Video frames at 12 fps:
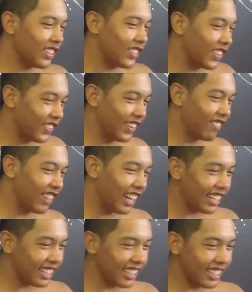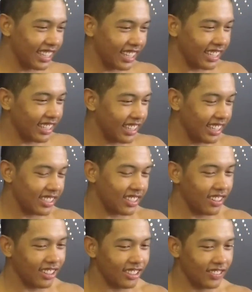so I went back, and then they
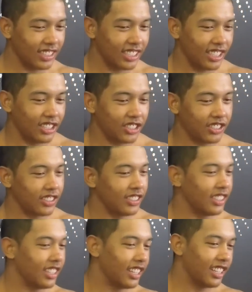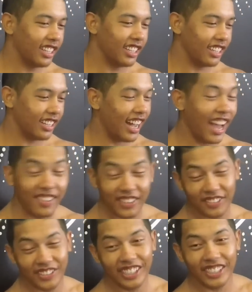saw a little potential. I have
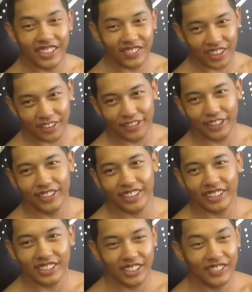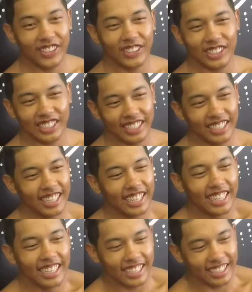a video on my phone. I was gonna post it.
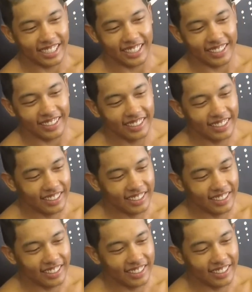I